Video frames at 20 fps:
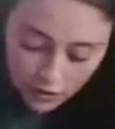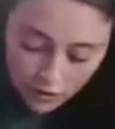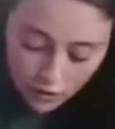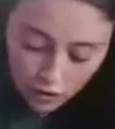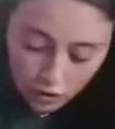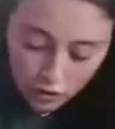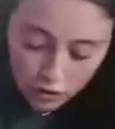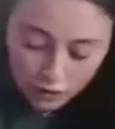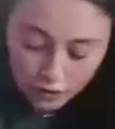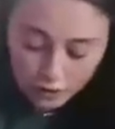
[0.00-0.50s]

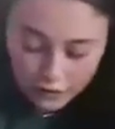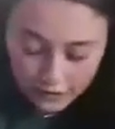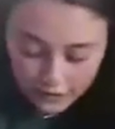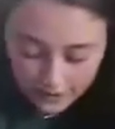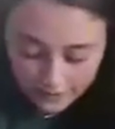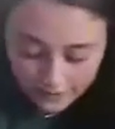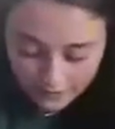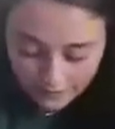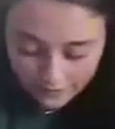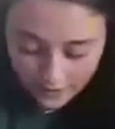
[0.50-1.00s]

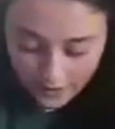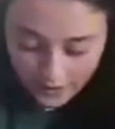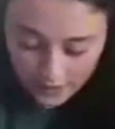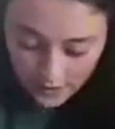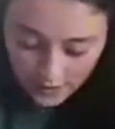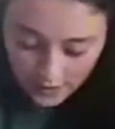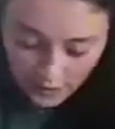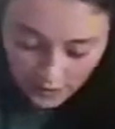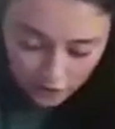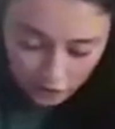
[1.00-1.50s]
cream.
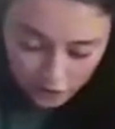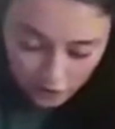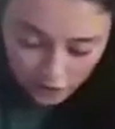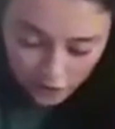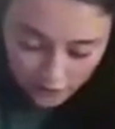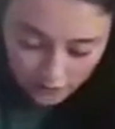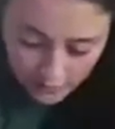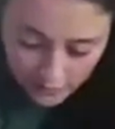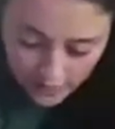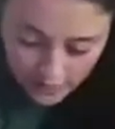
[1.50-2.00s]
And I'll show
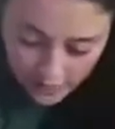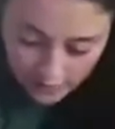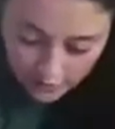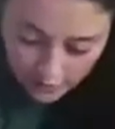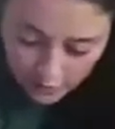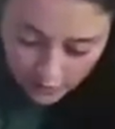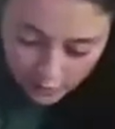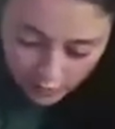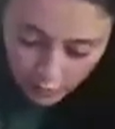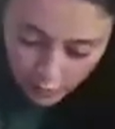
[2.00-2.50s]
you my
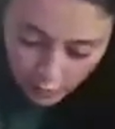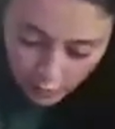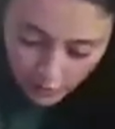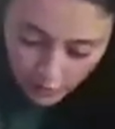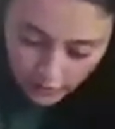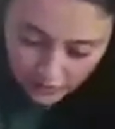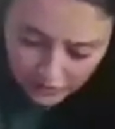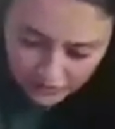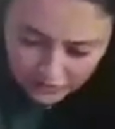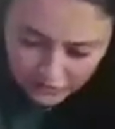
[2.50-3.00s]
little
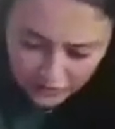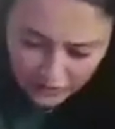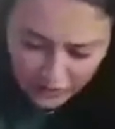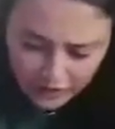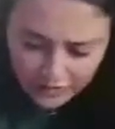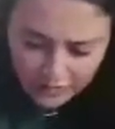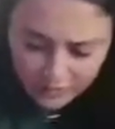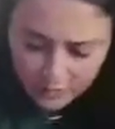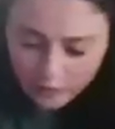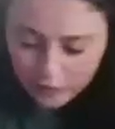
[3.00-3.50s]
board if you're
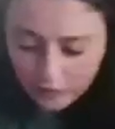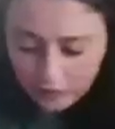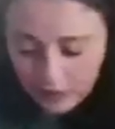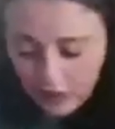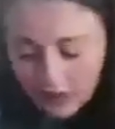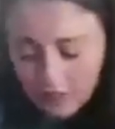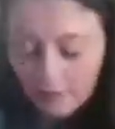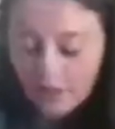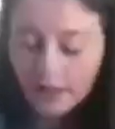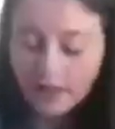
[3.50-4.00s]
able to
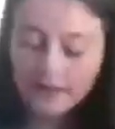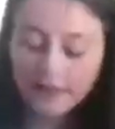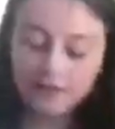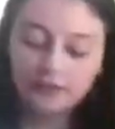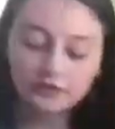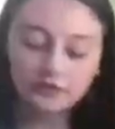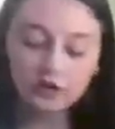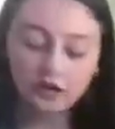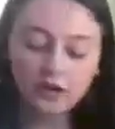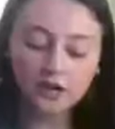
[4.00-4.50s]
read my
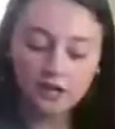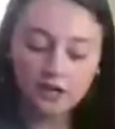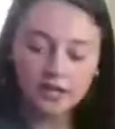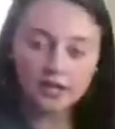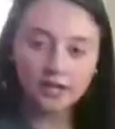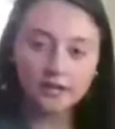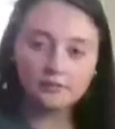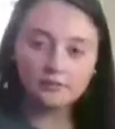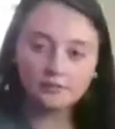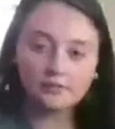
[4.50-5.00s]

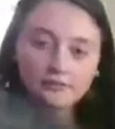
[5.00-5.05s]
handwriting.